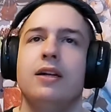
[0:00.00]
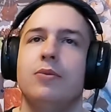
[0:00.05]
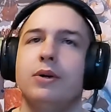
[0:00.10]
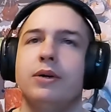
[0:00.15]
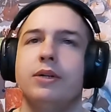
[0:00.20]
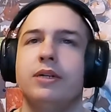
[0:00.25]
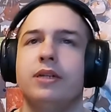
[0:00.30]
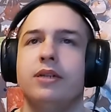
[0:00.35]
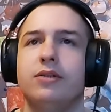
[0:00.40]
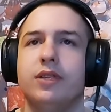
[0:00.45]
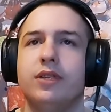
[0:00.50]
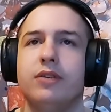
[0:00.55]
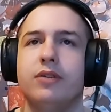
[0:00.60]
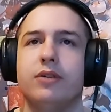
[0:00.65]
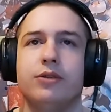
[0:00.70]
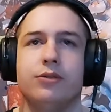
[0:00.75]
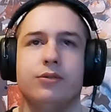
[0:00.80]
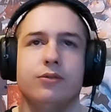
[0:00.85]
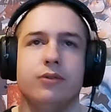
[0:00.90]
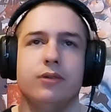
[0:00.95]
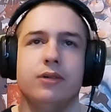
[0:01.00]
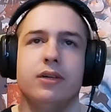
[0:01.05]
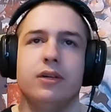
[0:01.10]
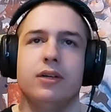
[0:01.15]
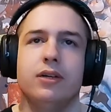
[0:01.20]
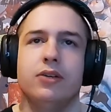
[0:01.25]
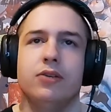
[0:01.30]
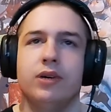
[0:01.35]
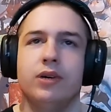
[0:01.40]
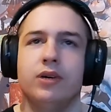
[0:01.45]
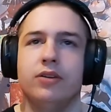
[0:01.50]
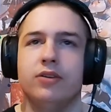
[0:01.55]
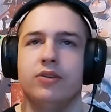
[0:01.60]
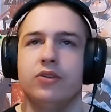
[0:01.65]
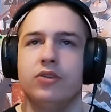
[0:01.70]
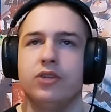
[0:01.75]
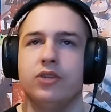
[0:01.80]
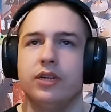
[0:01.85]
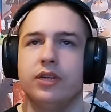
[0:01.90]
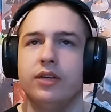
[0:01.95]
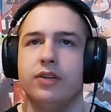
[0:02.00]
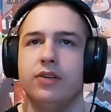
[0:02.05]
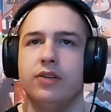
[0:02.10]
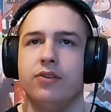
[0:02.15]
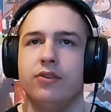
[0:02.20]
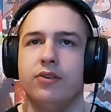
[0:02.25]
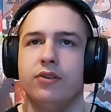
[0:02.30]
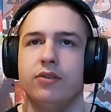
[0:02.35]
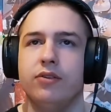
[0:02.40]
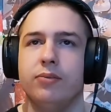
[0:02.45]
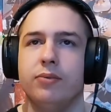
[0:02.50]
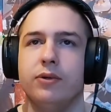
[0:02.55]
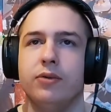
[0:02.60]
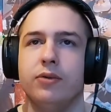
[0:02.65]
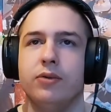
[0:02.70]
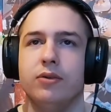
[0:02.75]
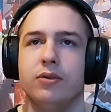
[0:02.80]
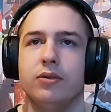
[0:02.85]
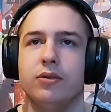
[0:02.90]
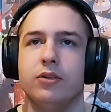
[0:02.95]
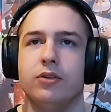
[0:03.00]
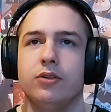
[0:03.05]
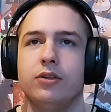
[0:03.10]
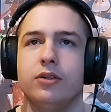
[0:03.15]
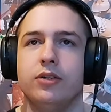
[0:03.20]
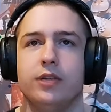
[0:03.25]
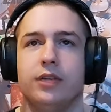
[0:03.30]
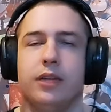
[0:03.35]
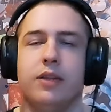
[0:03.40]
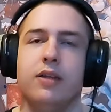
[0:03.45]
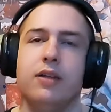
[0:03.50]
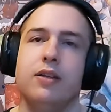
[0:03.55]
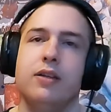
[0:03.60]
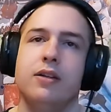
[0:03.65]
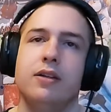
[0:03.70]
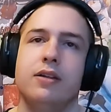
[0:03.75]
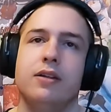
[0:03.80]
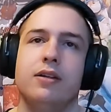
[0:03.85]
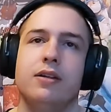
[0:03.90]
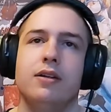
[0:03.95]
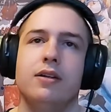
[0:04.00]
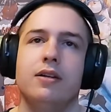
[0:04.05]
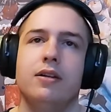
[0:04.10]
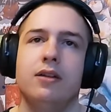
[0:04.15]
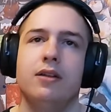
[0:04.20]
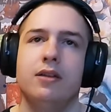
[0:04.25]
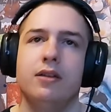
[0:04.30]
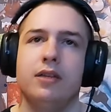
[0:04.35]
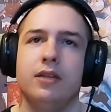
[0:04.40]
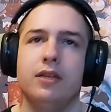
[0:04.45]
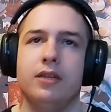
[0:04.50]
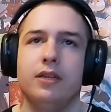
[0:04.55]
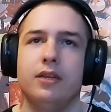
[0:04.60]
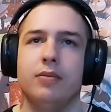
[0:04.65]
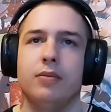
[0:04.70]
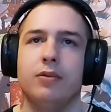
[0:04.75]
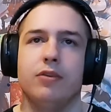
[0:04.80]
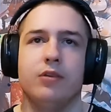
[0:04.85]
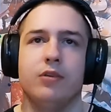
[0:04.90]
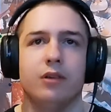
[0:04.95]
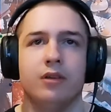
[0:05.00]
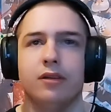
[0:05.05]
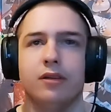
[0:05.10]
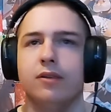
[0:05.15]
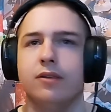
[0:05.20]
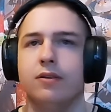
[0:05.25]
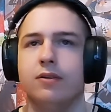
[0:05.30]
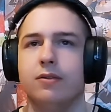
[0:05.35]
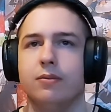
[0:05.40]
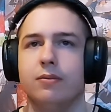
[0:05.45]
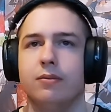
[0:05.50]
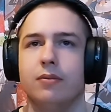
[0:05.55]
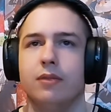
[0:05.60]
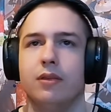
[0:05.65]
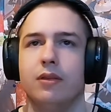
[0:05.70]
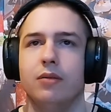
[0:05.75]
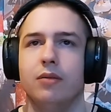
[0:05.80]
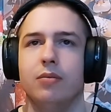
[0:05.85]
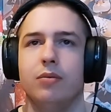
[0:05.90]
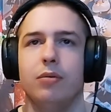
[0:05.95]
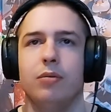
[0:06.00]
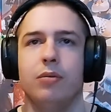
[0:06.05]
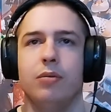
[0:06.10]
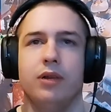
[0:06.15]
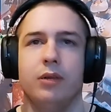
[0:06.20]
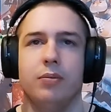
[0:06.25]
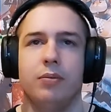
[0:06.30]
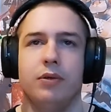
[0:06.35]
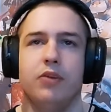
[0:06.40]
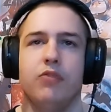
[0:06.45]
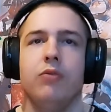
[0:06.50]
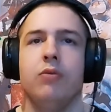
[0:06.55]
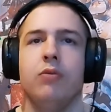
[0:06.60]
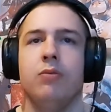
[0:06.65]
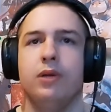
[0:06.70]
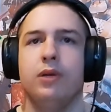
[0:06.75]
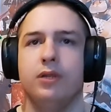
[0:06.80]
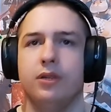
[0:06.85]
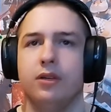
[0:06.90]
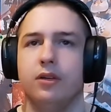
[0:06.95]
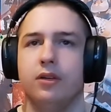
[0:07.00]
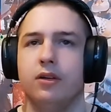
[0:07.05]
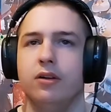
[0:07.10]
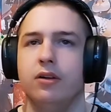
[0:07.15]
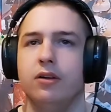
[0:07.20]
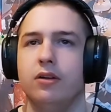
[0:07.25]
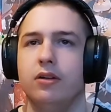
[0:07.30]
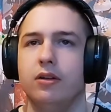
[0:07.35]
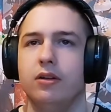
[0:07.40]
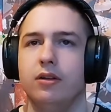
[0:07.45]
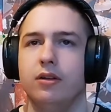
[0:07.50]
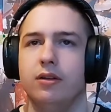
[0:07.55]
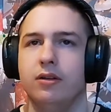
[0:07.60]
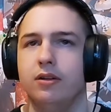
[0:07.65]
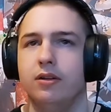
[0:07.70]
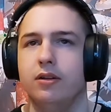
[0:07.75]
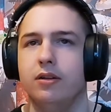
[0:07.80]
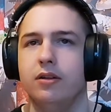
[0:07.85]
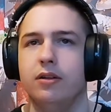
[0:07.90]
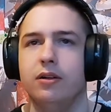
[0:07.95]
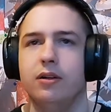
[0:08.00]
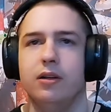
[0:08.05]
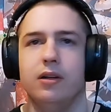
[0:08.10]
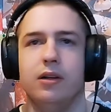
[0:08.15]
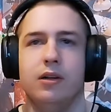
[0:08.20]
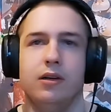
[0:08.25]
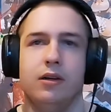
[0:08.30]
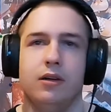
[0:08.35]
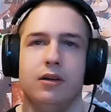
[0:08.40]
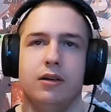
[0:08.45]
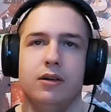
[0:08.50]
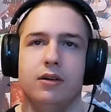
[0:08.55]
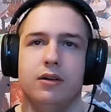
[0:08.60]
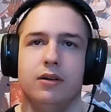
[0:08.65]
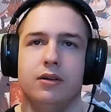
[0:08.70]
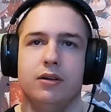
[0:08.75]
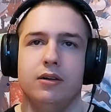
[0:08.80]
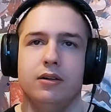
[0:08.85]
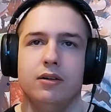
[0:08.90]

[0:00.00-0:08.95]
What kind of kid are you? Quiet and shy, stereotypical good kid. Yeah, basically. Probably an happy troublemaker. I